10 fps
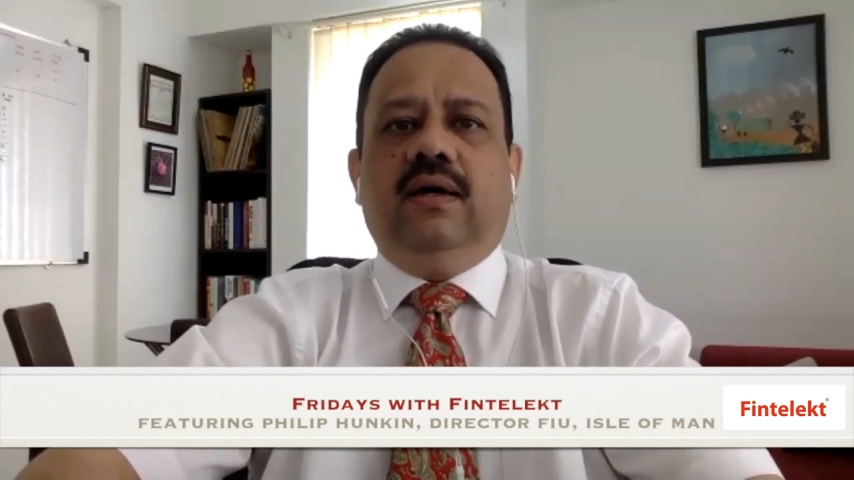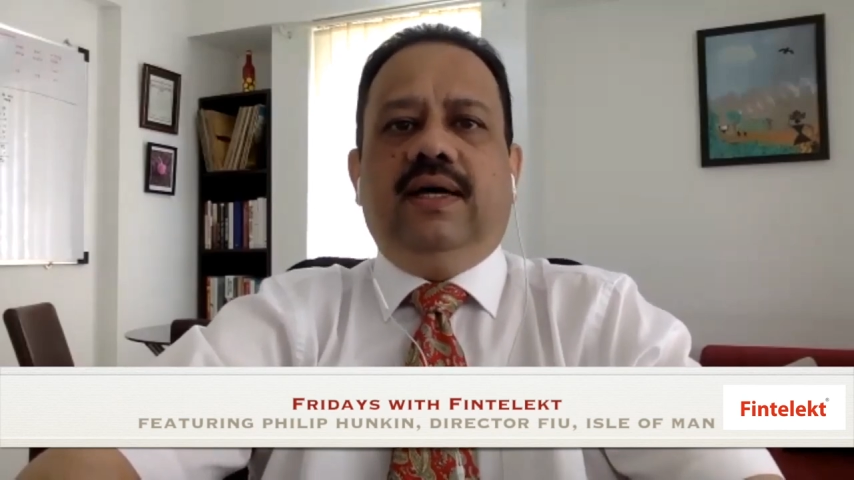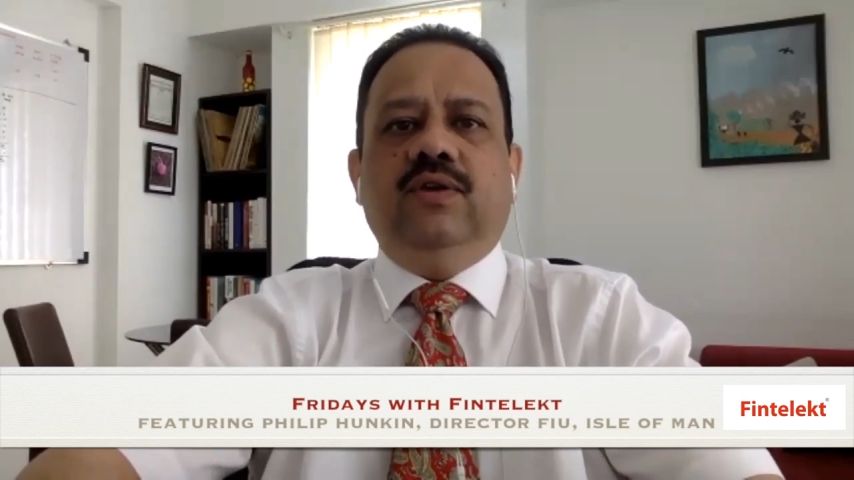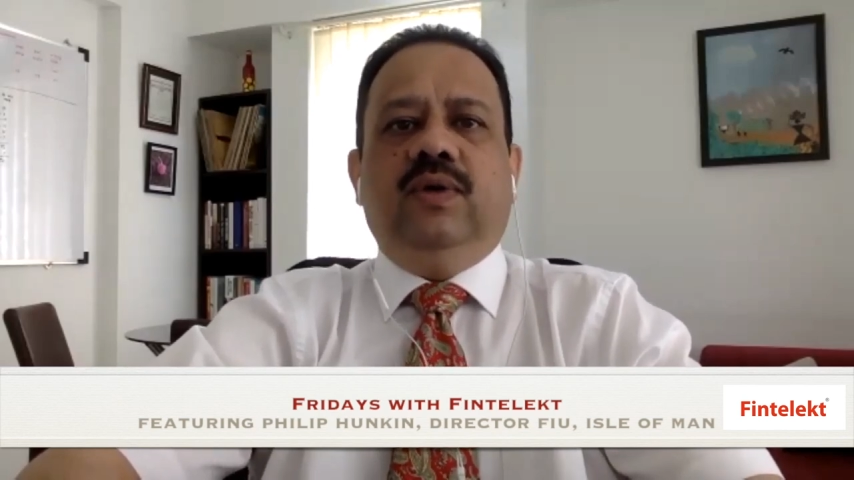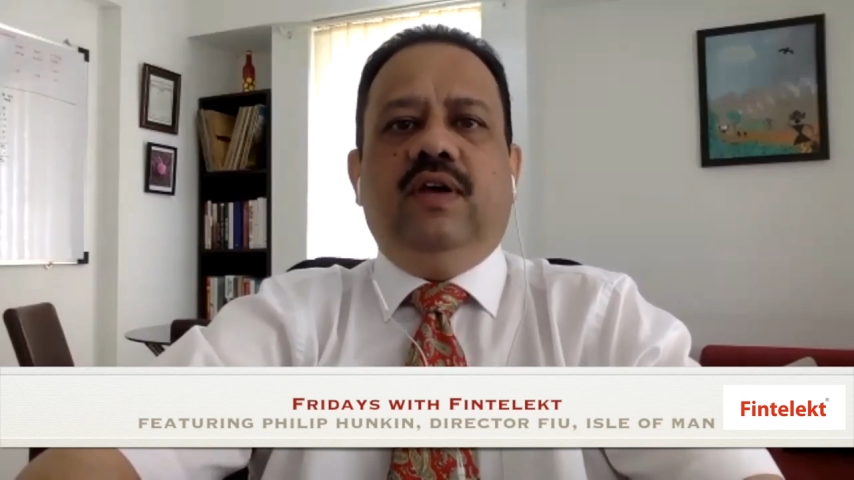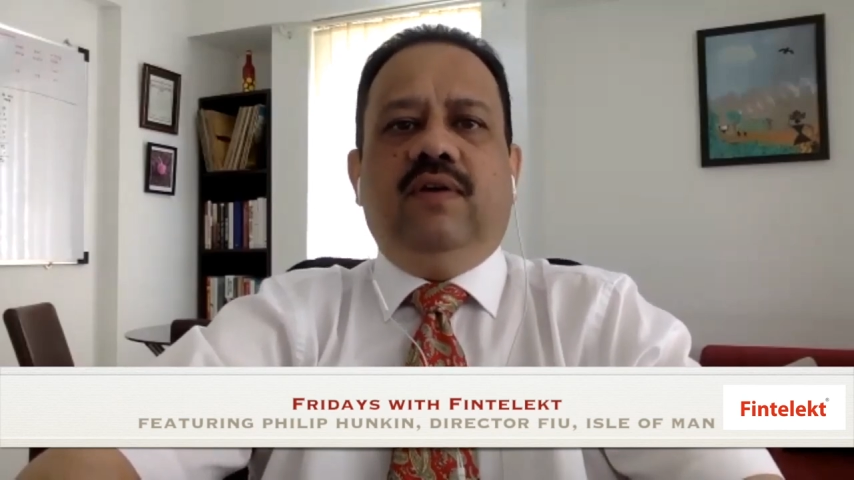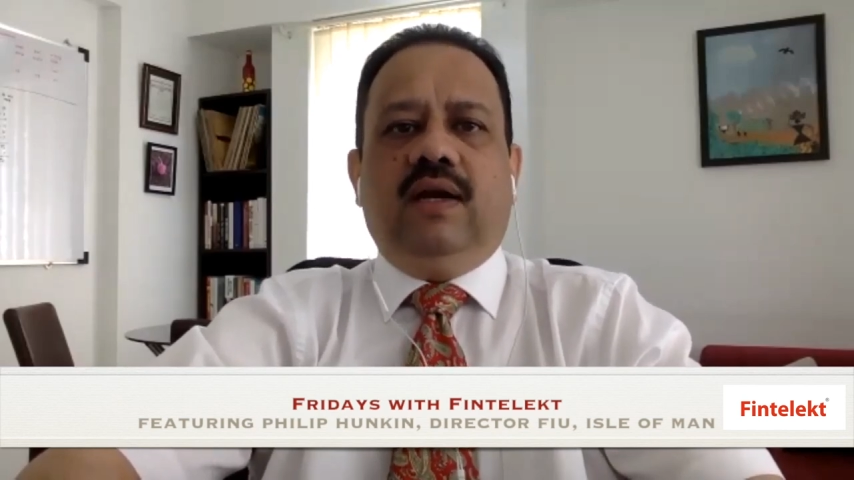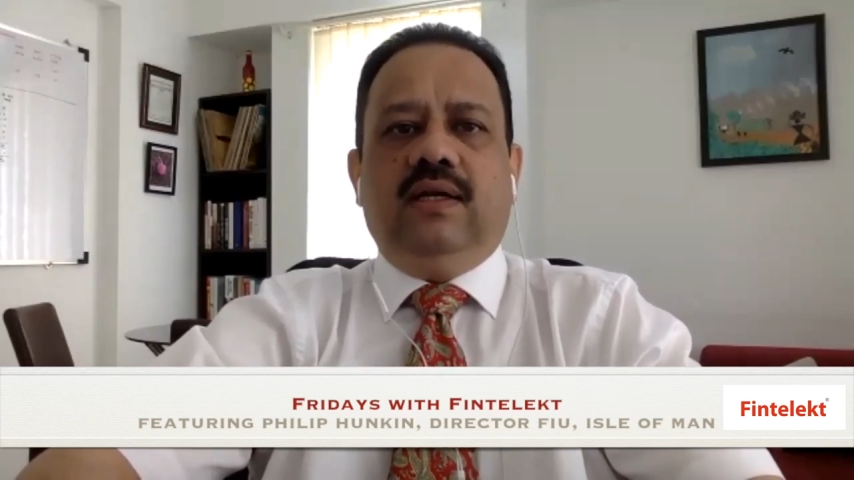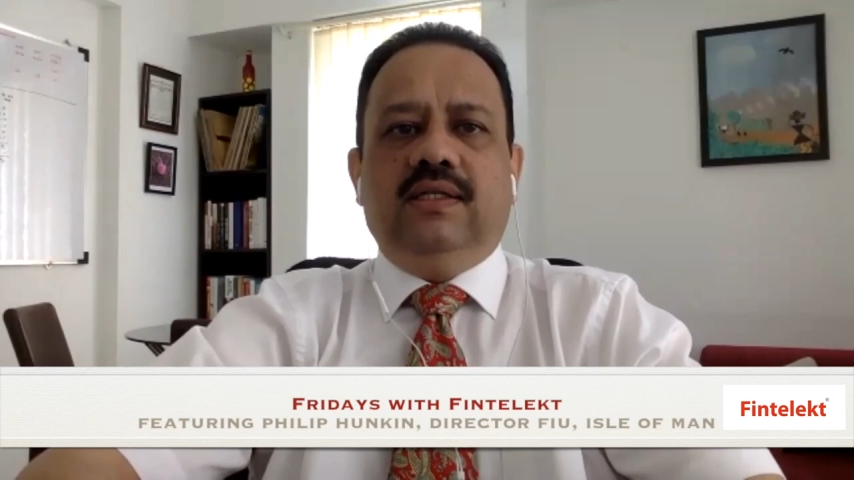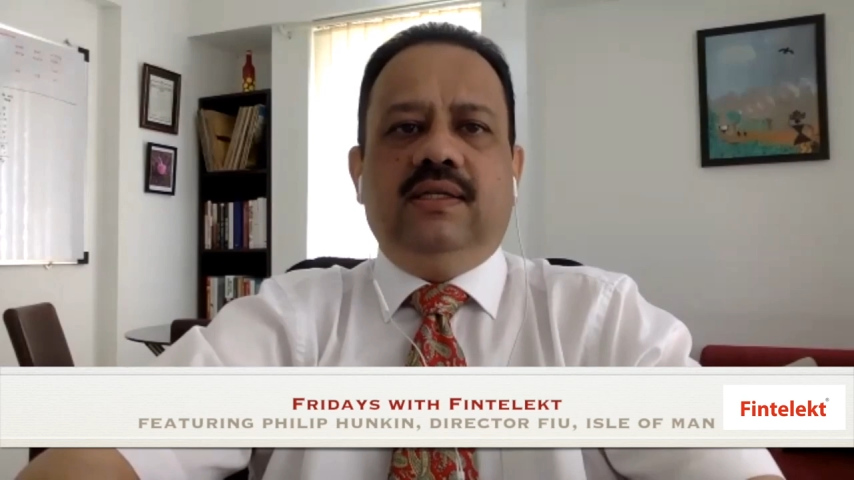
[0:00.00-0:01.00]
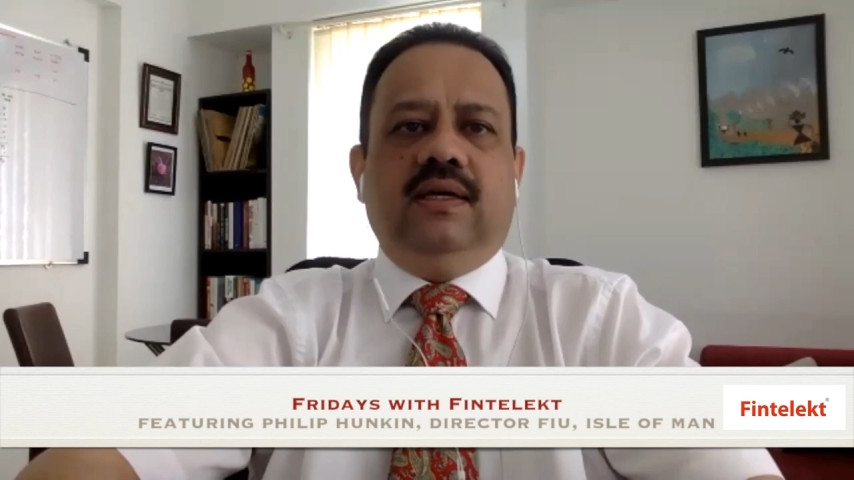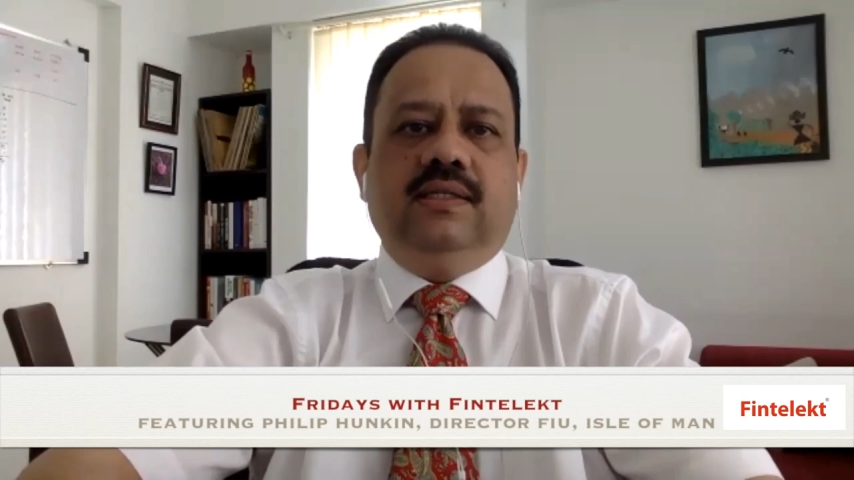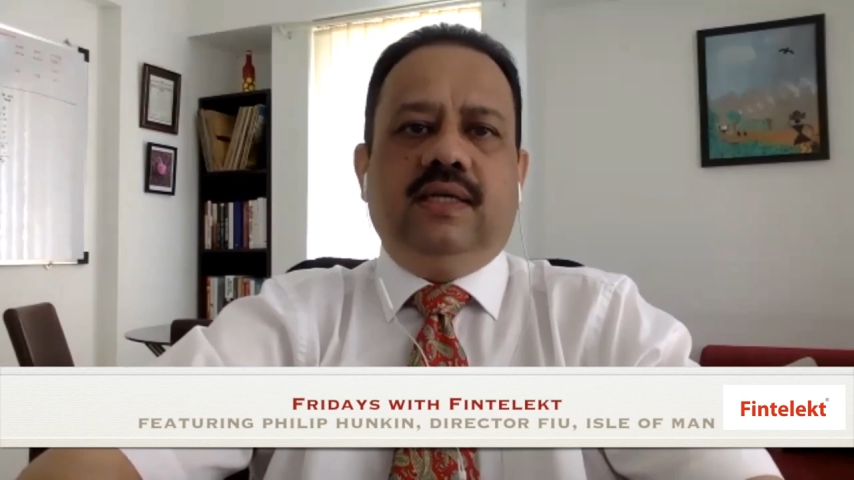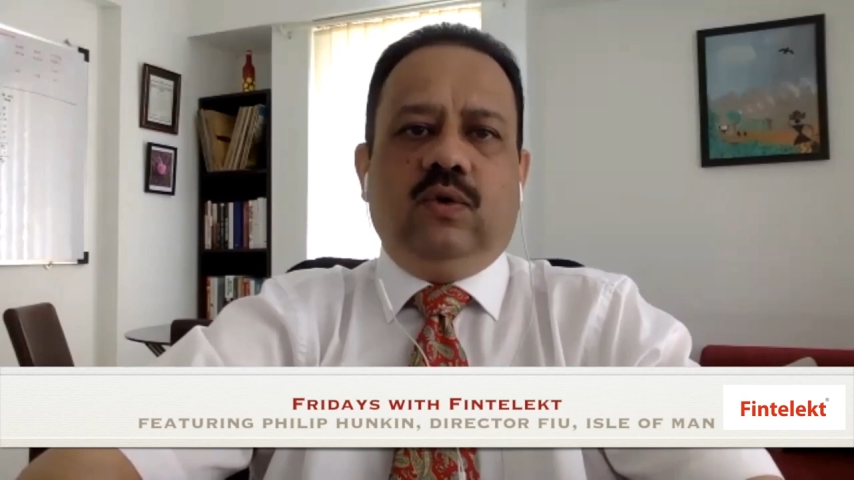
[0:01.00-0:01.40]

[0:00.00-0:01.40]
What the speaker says: Can you give our listeners a